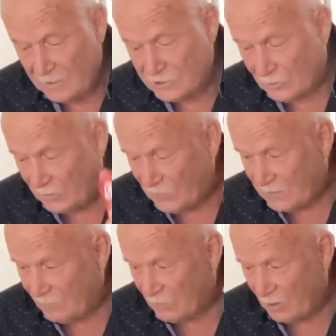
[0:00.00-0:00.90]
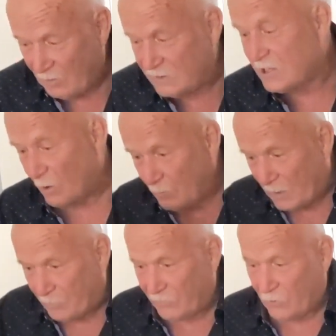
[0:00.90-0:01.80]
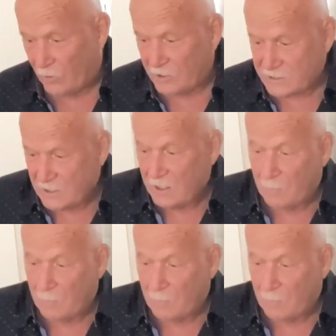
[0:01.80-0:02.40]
So I think I've gone on salt and pepper, of course.